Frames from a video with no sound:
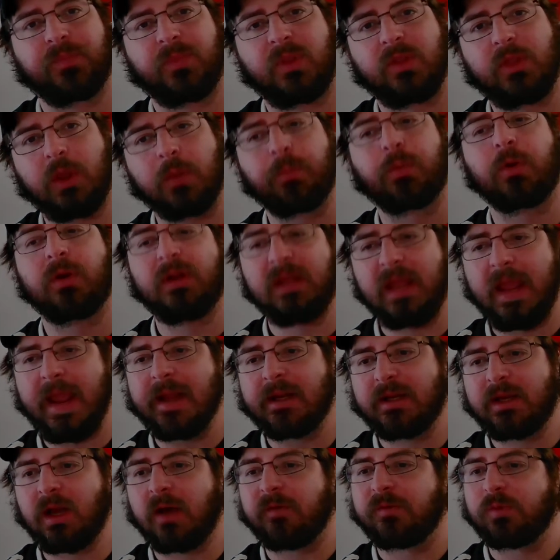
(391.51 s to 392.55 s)
pretty
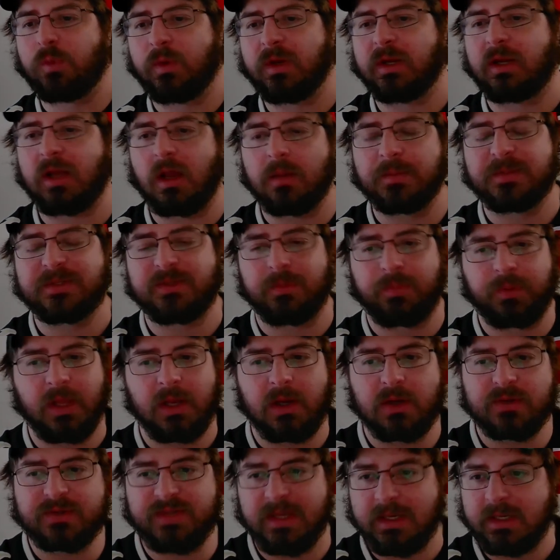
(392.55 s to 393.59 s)
handcuffed when it comes to players
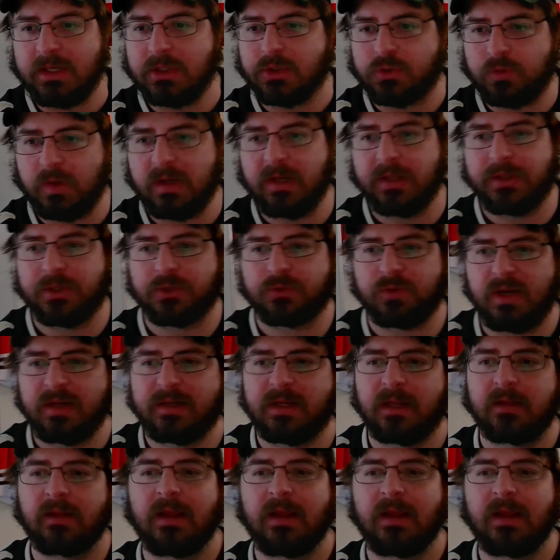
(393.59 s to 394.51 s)
they can trade at the trade deadline.